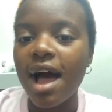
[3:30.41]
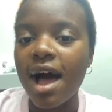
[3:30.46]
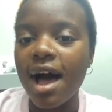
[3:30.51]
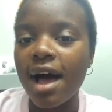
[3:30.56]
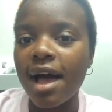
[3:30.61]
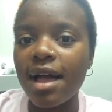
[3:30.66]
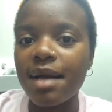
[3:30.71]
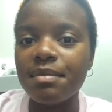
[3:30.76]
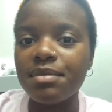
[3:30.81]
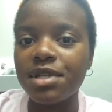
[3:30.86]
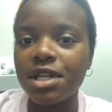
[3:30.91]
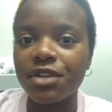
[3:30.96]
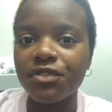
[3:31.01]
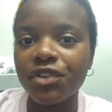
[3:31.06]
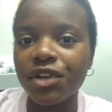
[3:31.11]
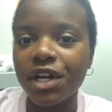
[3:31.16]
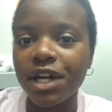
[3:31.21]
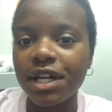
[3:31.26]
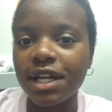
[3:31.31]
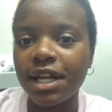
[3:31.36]
I'm
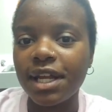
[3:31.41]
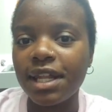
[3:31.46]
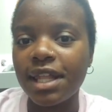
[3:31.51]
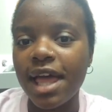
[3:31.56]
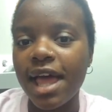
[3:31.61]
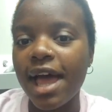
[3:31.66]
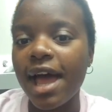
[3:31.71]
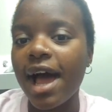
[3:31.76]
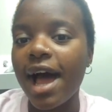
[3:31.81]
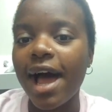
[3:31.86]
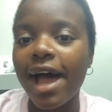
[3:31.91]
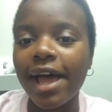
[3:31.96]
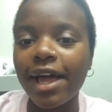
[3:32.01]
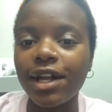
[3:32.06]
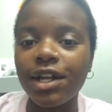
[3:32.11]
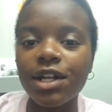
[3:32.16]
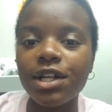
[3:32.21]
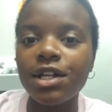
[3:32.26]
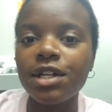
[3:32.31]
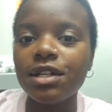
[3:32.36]
different and that
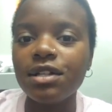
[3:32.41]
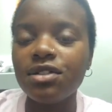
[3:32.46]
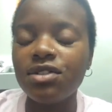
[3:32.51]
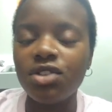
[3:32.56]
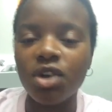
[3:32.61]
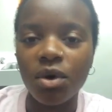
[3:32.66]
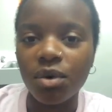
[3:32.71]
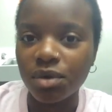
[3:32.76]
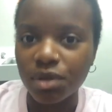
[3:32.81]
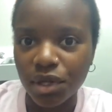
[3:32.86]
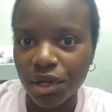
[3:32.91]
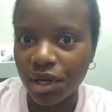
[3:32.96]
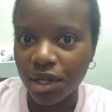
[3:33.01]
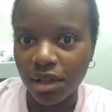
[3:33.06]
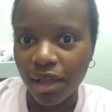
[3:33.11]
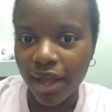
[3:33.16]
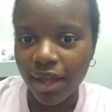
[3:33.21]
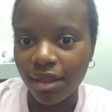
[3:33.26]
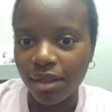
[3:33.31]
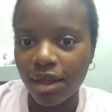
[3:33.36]
I don't look
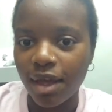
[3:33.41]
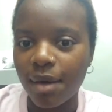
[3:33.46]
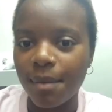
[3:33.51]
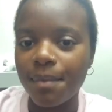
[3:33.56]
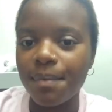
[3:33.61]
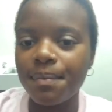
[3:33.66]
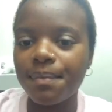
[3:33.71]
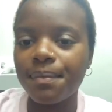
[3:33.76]
like them.